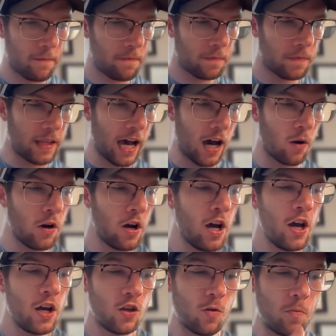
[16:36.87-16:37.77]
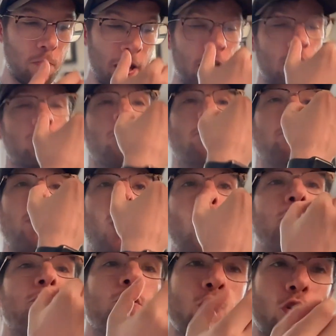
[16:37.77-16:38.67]
Now, you pinch
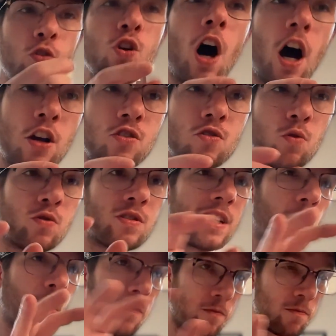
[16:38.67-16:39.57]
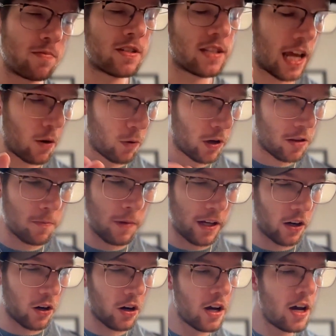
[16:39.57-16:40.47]
both of your nostrils. Now, stay with me
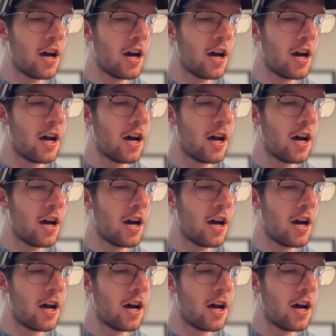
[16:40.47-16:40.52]
here.